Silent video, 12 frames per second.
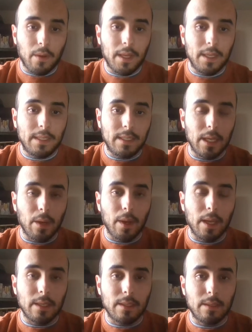
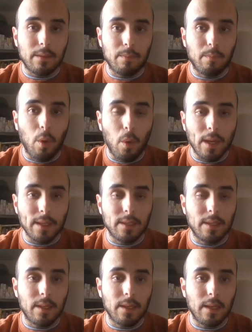serious
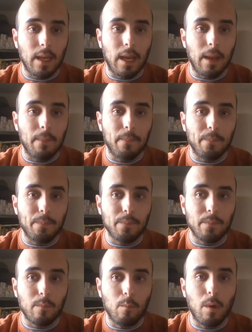point
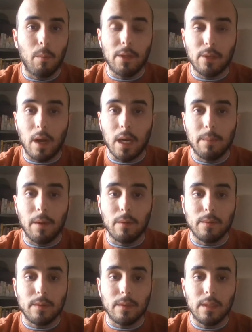when we talk
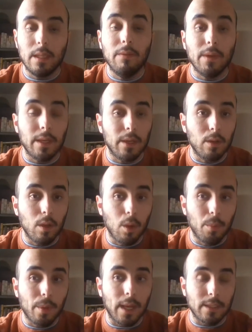about living in a
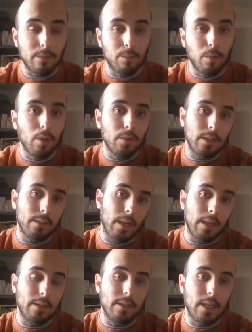globalized world
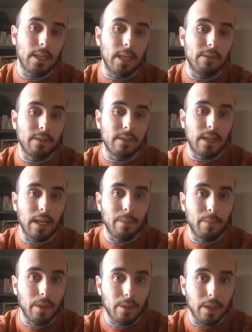and this idea of
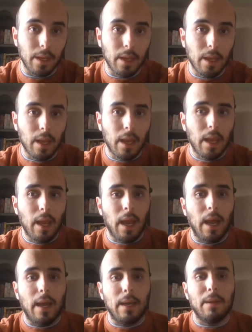sustainability.
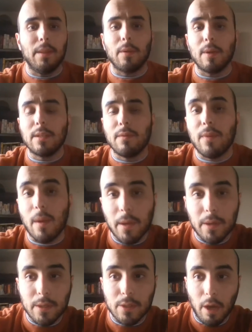There is a very
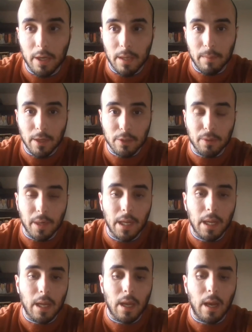good documentary
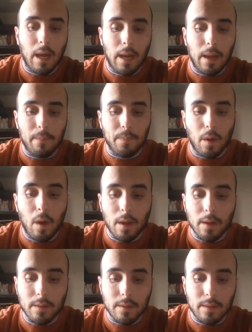
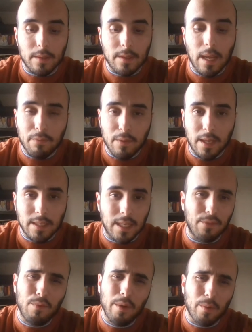on Netflix, and
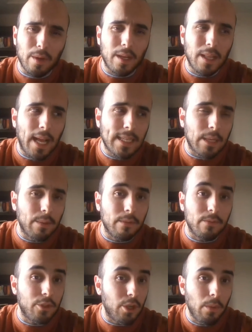if we were in class, I would
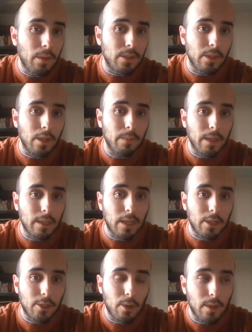have showed this to you because I
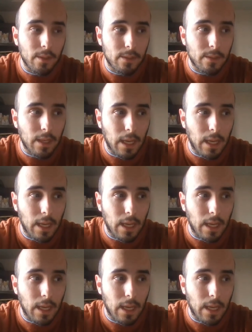showed it